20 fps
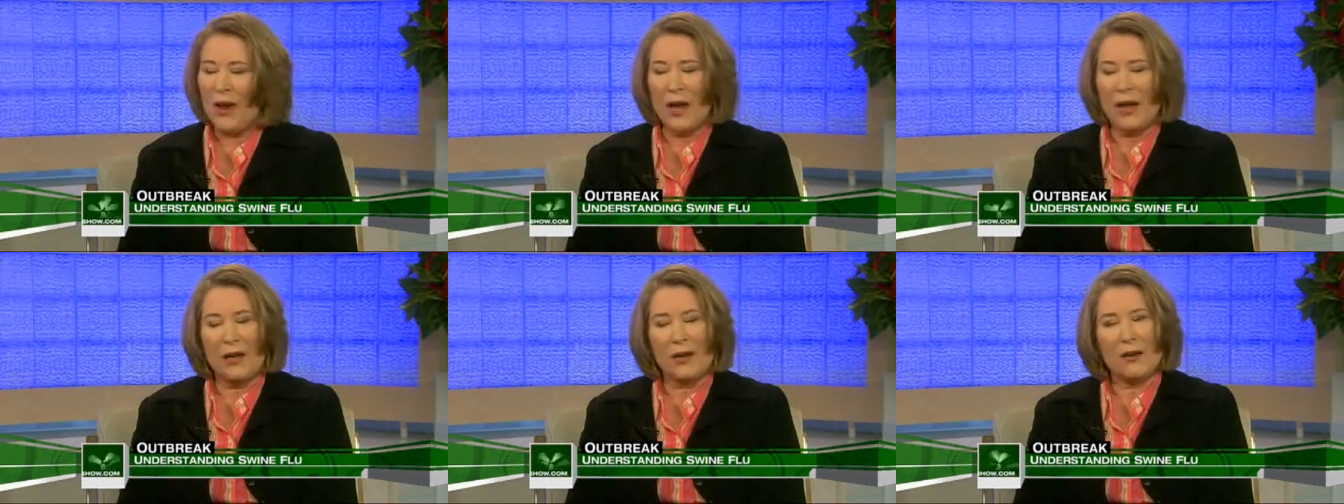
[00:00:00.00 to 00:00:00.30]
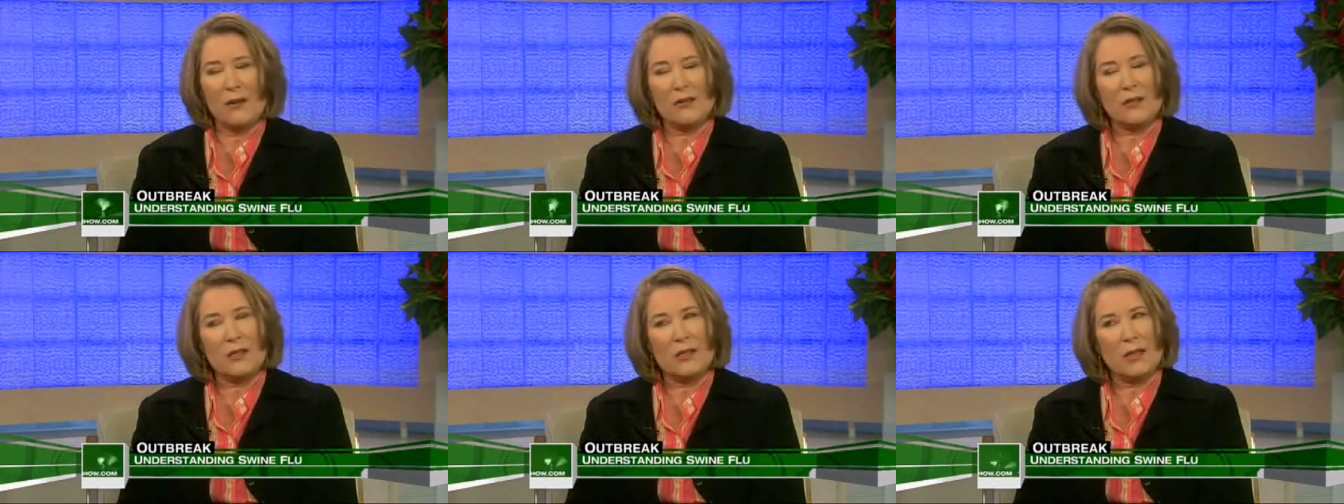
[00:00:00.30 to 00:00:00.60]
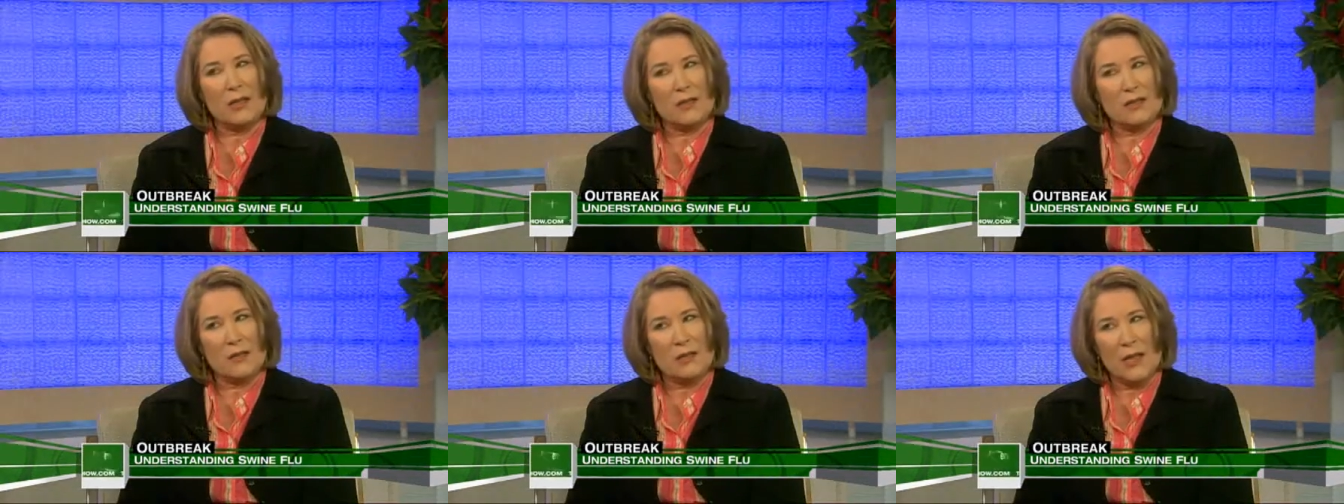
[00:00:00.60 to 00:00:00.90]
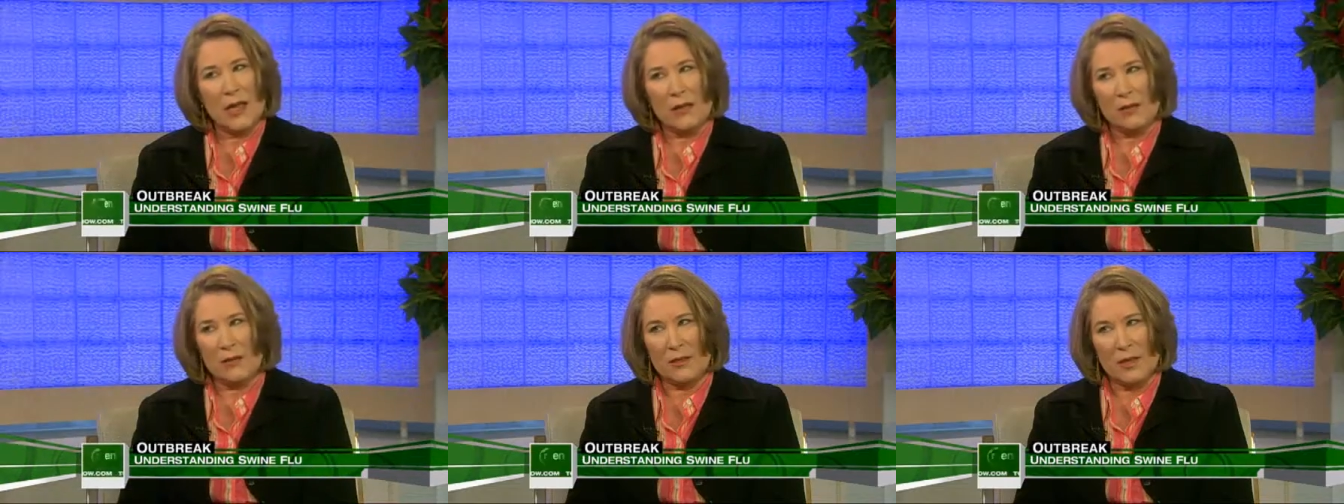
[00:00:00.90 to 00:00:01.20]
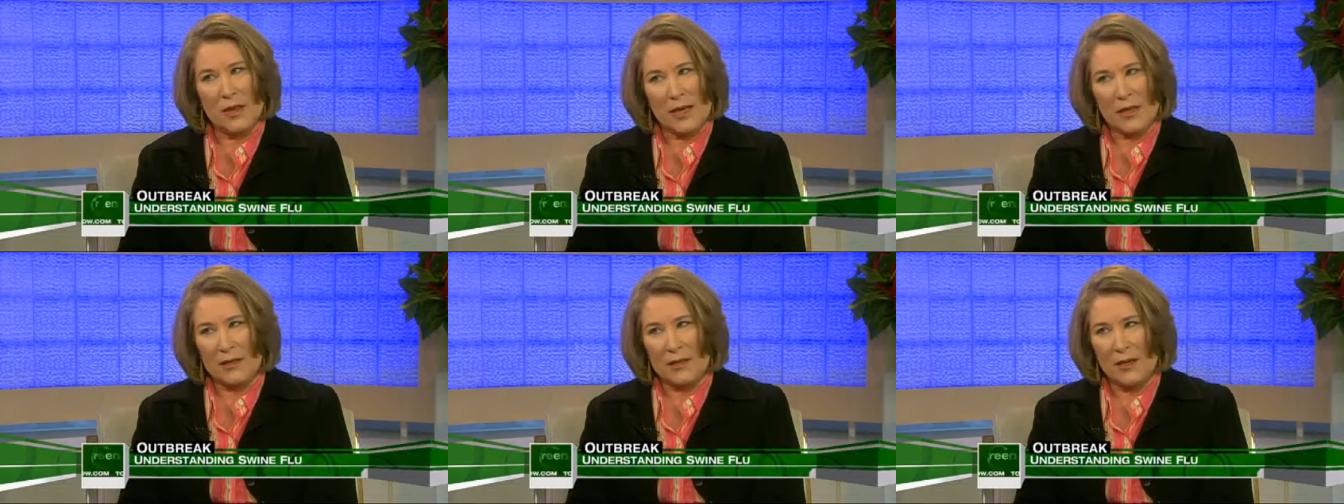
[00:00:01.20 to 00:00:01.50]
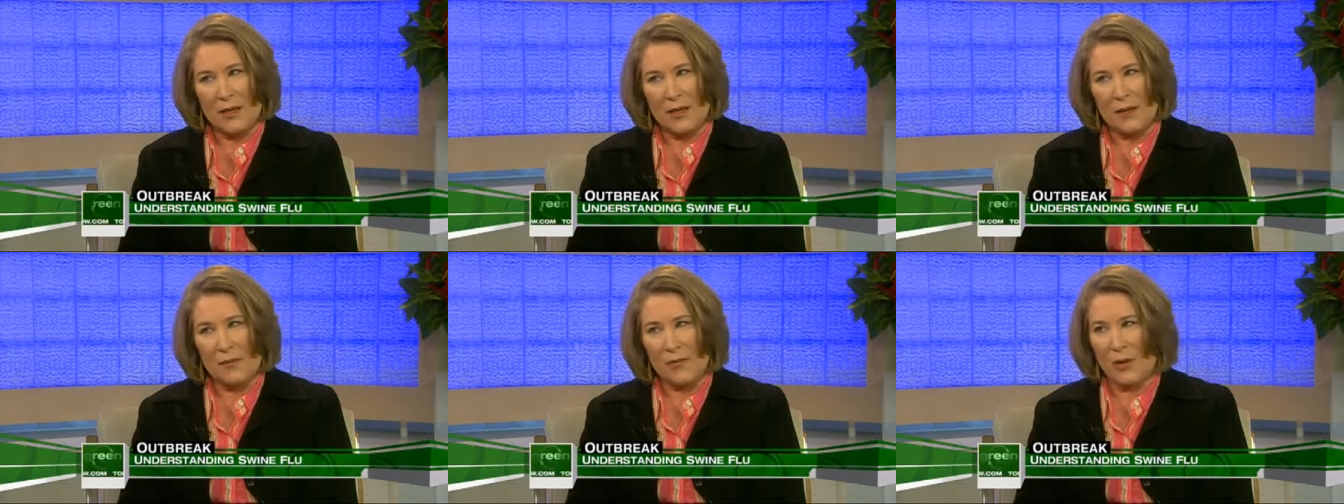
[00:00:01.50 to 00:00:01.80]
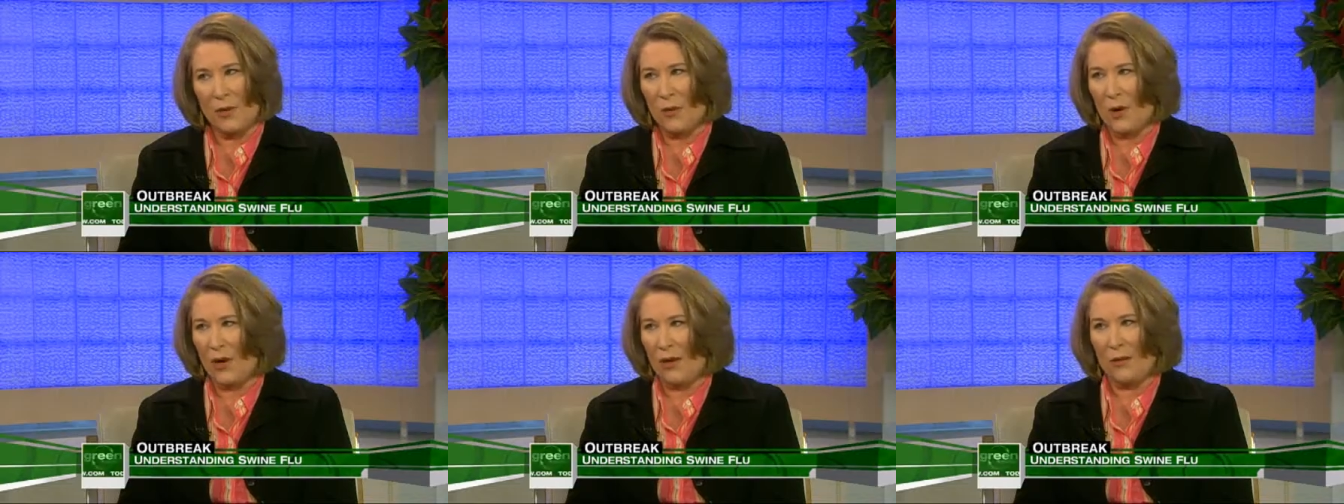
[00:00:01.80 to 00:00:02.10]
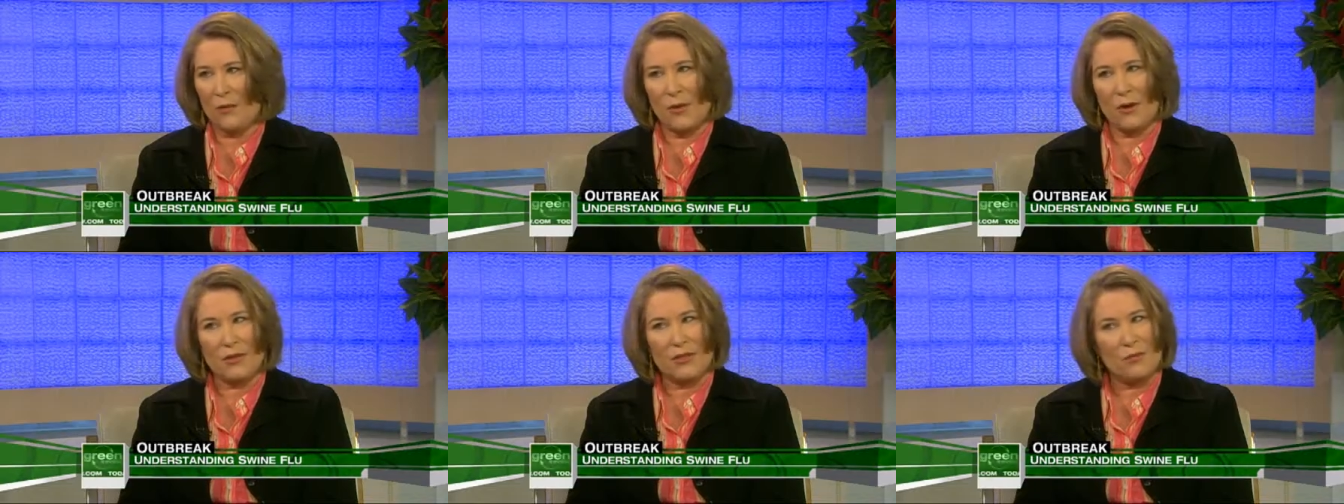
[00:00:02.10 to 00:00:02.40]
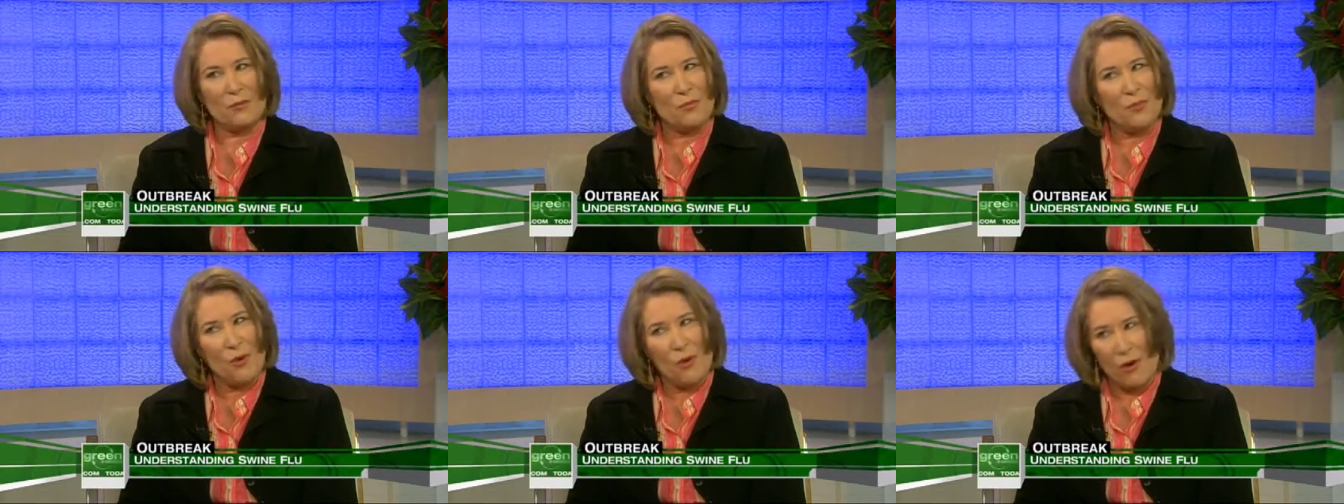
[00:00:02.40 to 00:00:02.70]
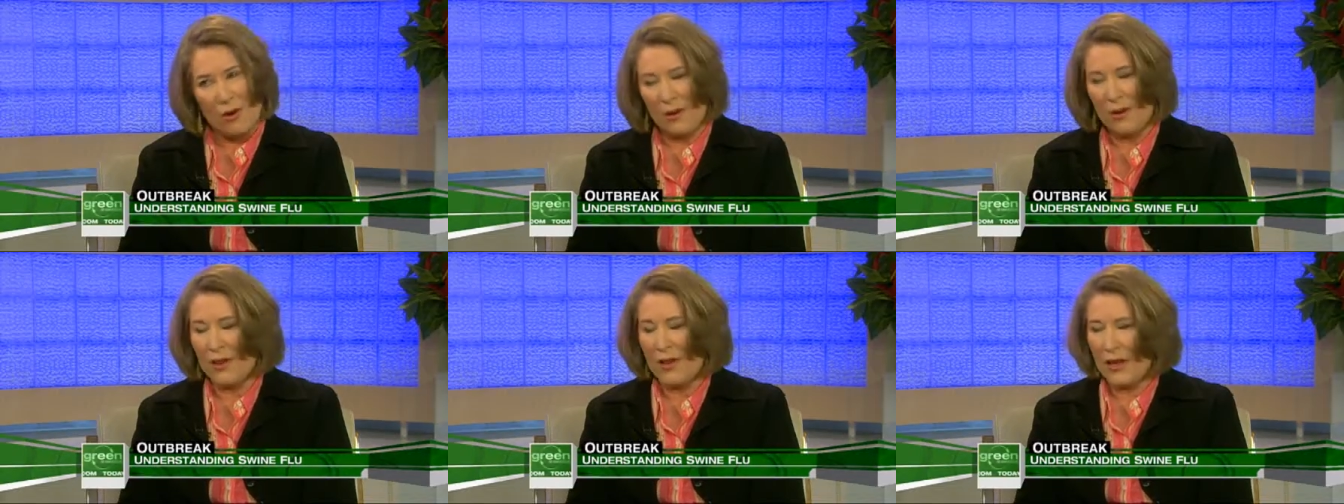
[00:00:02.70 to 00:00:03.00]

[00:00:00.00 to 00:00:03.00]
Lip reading: I know this doesn't sound sexy, but one of the most important